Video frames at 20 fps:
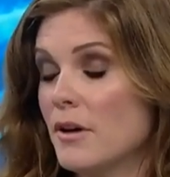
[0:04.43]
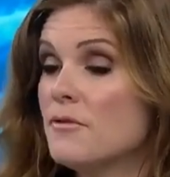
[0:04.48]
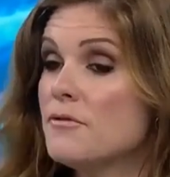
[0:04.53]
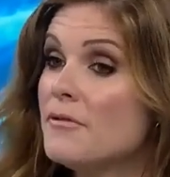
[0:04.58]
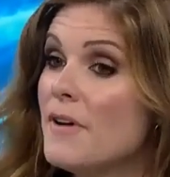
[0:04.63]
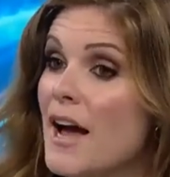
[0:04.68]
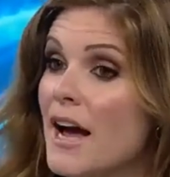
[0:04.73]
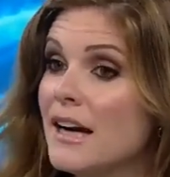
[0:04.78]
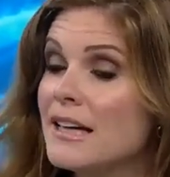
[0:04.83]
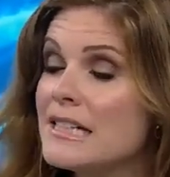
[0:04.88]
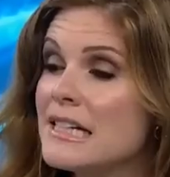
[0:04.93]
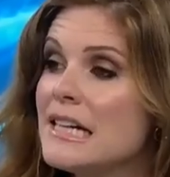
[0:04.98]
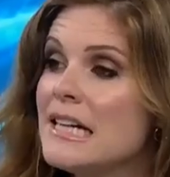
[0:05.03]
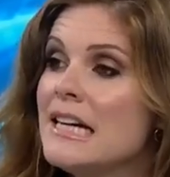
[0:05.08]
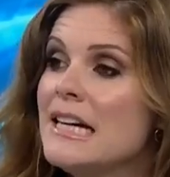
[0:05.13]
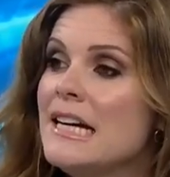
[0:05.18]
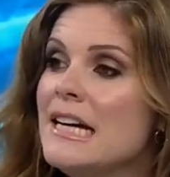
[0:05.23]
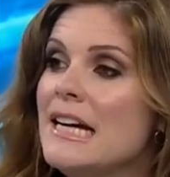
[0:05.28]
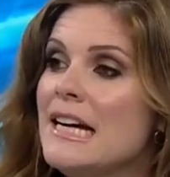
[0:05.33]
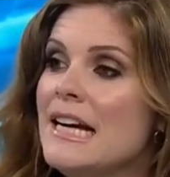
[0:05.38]
In fact,
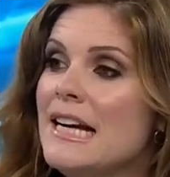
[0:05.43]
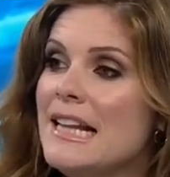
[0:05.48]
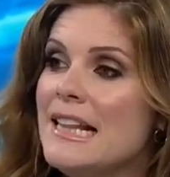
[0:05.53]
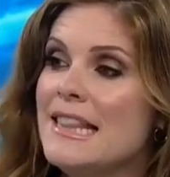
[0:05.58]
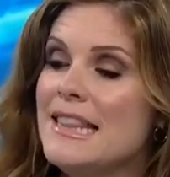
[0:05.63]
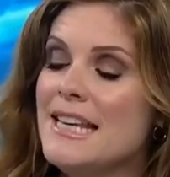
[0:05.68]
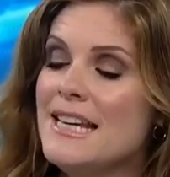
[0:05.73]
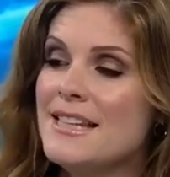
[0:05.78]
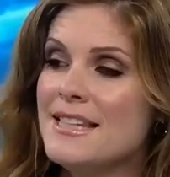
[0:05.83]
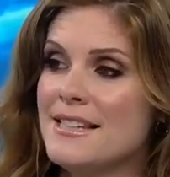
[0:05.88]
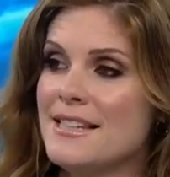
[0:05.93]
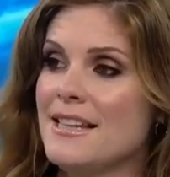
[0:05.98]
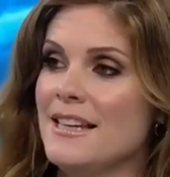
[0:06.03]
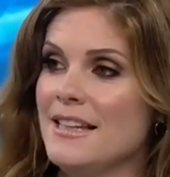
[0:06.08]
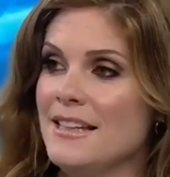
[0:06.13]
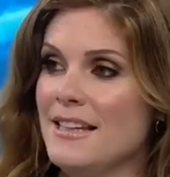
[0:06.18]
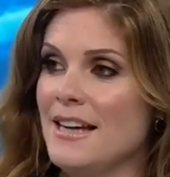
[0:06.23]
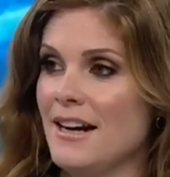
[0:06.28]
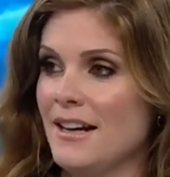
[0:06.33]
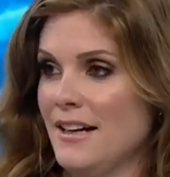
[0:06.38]
this
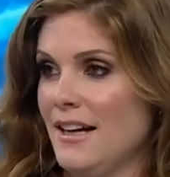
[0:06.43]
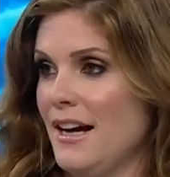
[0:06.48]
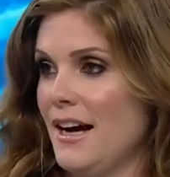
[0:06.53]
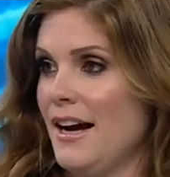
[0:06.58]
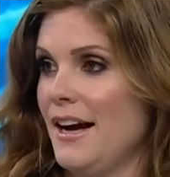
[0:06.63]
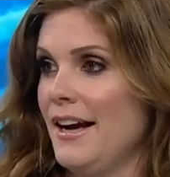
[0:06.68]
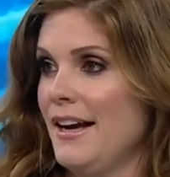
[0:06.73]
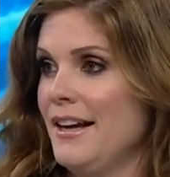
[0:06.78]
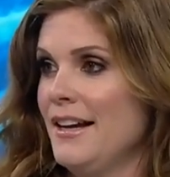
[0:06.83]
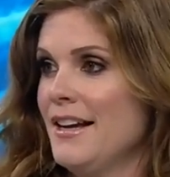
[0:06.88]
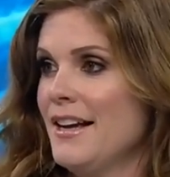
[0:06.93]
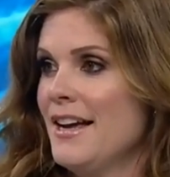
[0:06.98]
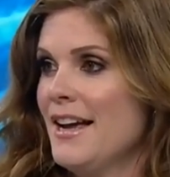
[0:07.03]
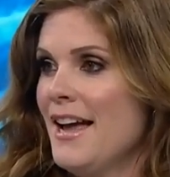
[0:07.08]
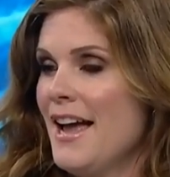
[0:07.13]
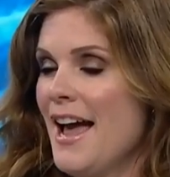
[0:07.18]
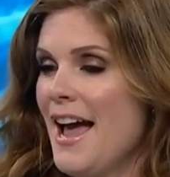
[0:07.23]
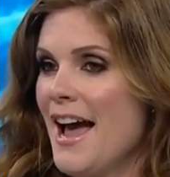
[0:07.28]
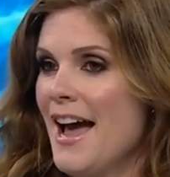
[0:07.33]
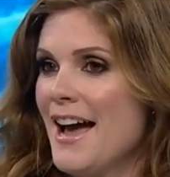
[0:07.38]
young guy
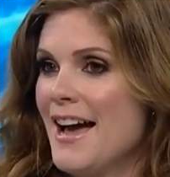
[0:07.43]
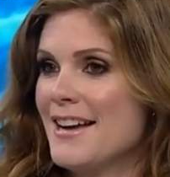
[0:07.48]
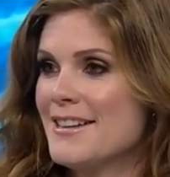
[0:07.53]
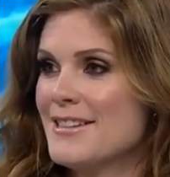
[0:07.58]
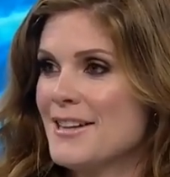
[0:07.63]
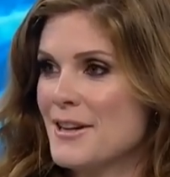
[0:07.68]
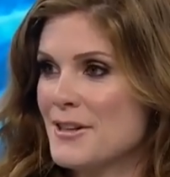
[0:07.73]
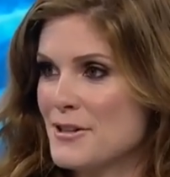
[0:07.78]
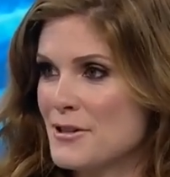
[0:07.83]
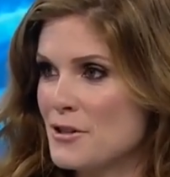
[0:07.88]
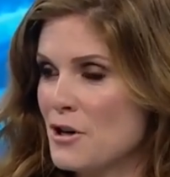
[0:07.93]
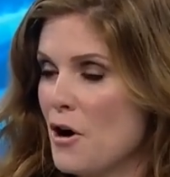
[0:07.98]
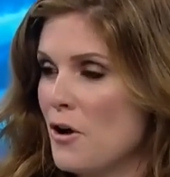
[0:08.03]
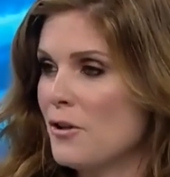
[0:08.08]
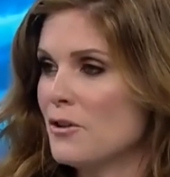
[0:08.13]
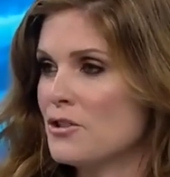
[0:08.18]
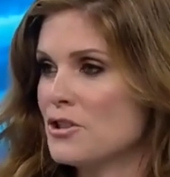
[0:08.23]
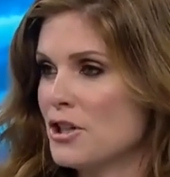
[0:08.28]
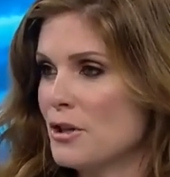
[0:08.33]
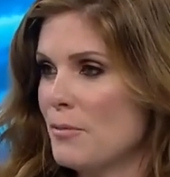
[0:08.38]
has a
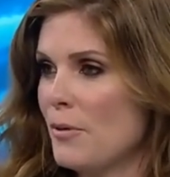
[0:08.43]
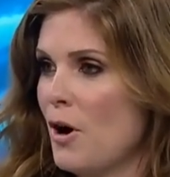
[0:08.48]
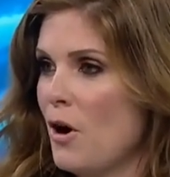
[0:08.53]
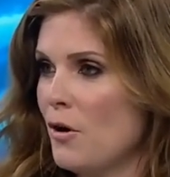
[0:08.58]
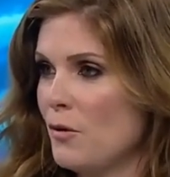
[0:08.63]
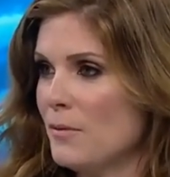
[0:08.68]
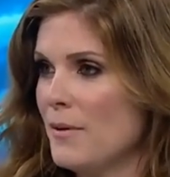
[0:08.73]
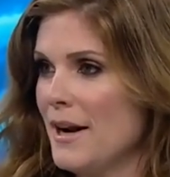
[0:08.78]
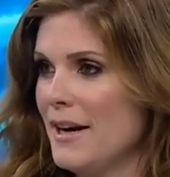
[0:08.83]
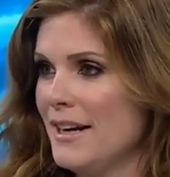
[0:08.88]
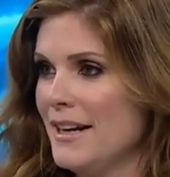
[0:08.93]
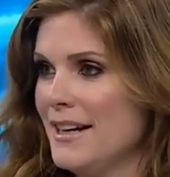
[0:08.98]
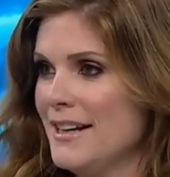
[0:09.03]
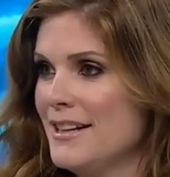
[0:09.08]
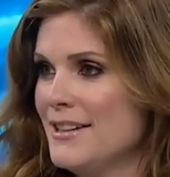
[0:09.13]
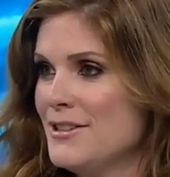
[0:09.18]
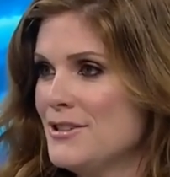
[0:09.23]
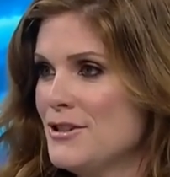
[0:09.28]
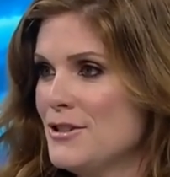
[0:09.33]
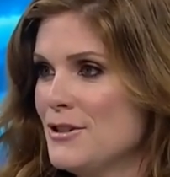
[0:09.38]
scholarship
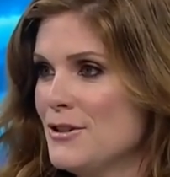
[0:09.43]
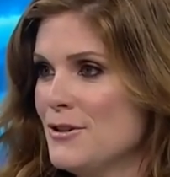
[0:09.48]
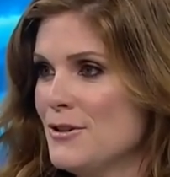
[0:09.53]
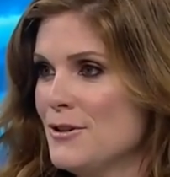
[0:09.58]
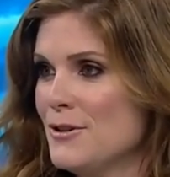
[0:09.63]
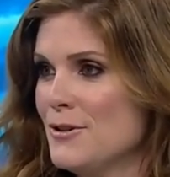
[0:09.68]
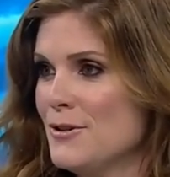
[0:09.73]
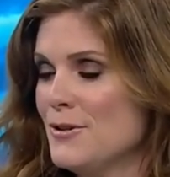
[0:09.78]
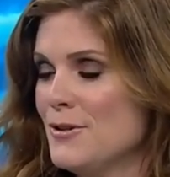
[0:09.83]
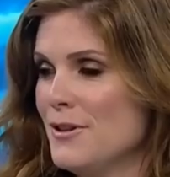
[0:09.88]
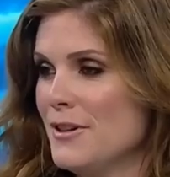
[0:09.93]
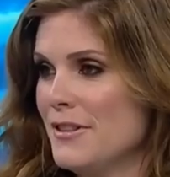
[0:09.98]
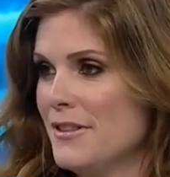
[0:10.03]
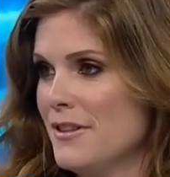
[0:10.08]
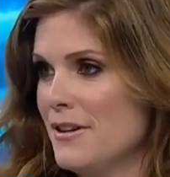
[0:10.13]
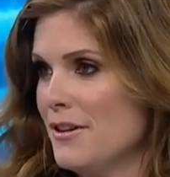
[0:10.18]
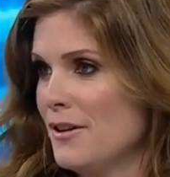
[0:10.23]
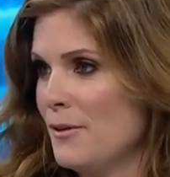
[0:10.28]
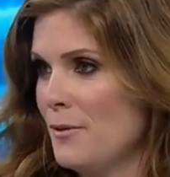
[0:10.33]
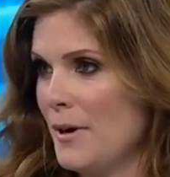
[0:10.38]
already to
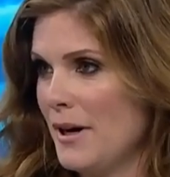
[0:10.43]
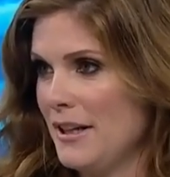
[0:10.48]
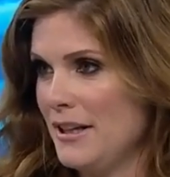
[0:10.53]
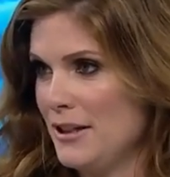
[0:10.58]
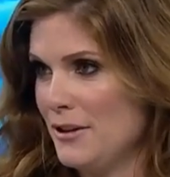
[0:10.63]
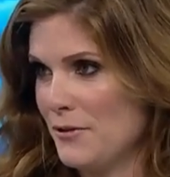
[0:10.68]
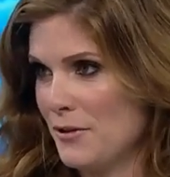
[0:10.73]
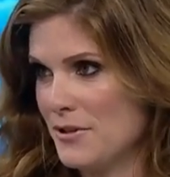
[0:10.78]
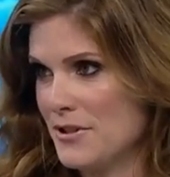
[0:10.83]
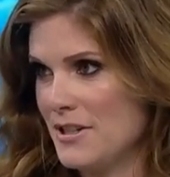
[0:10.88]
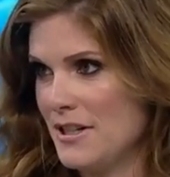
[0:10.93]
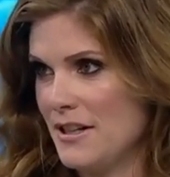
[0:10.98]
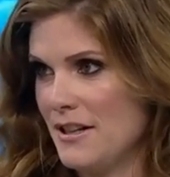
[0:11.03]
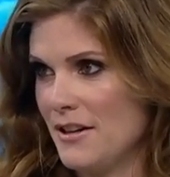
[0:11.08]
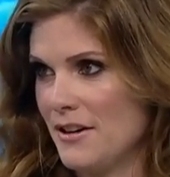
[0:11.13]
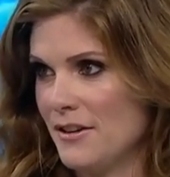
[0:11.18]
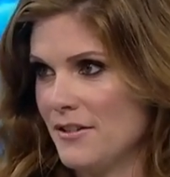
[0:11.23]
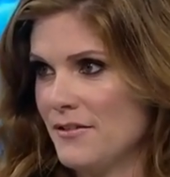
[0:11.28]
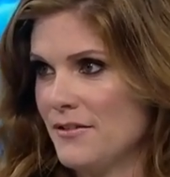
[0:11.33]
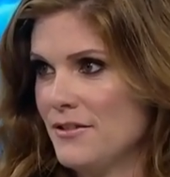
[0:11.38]
the Hawaii University
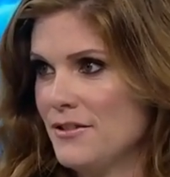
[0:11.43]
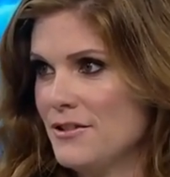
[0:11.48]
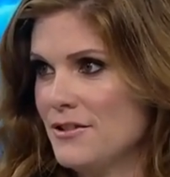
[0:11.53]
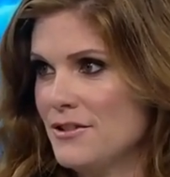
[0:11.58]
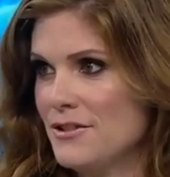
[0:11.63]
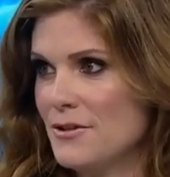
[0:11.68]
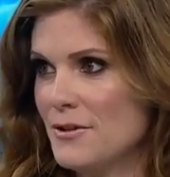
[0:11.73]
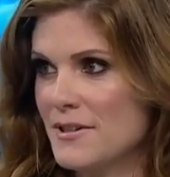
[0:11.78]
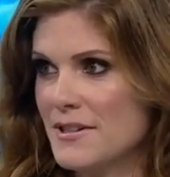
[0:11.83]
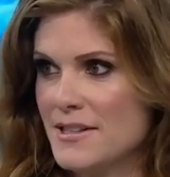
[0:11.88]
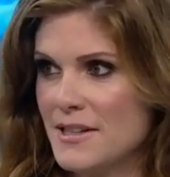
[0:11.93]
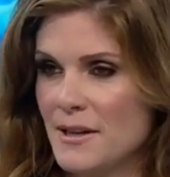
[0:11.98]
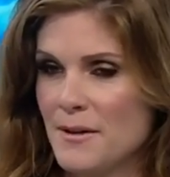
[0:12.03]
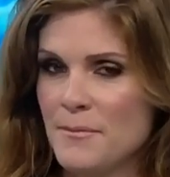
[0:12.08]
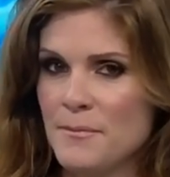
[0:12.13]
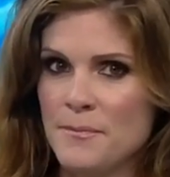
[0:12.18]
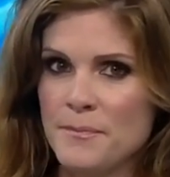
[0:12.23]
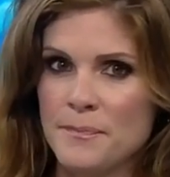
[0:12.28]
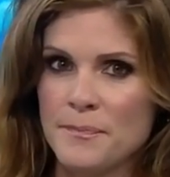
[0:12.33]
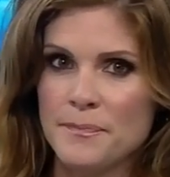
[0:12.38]
there. Okay. See him?